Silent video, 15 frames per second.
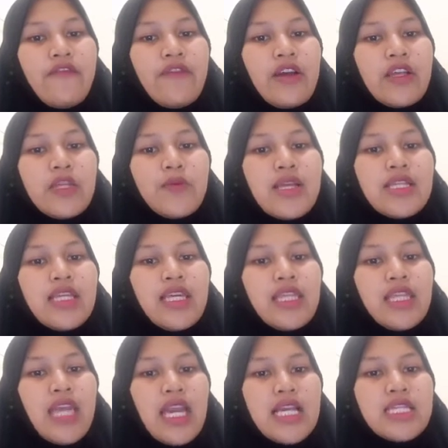of expressing
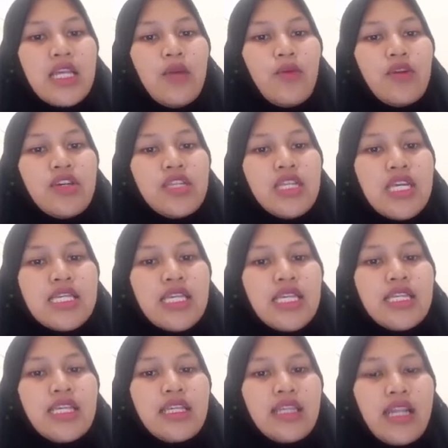thanks, apologies,
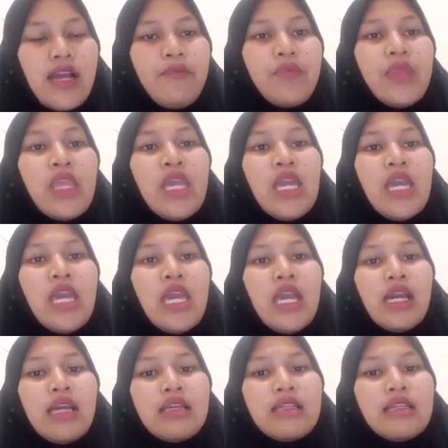etc.
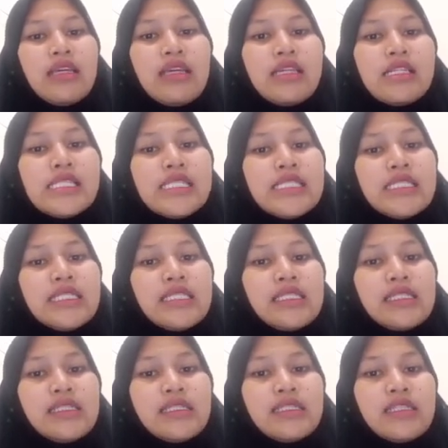And then
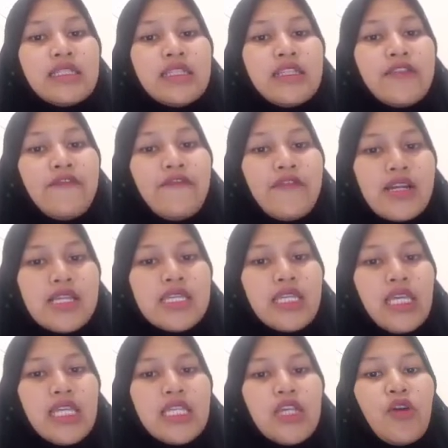the
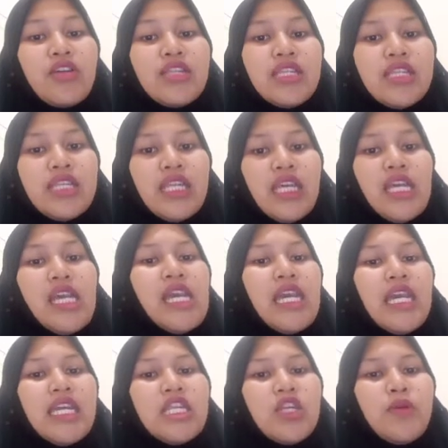first is OGG.
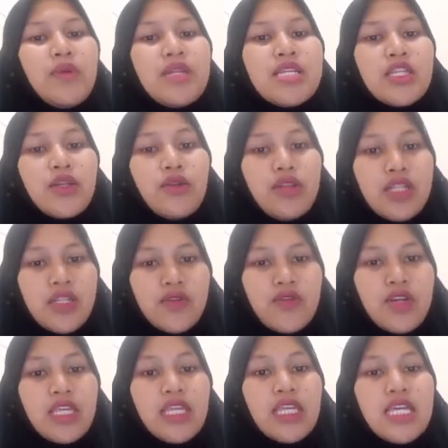In Japanese culture,
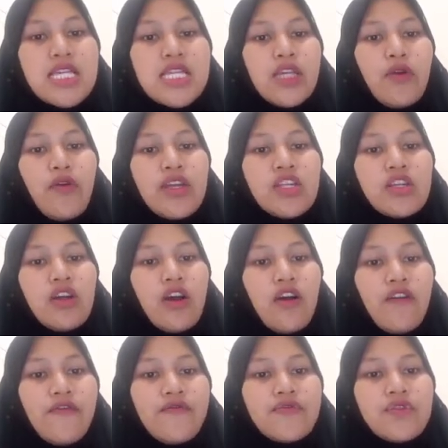OGG is a way
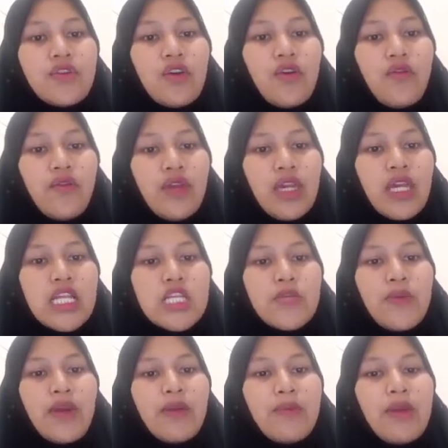of showing
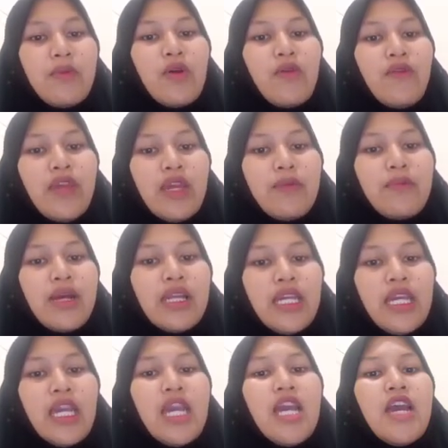respect by bowing body.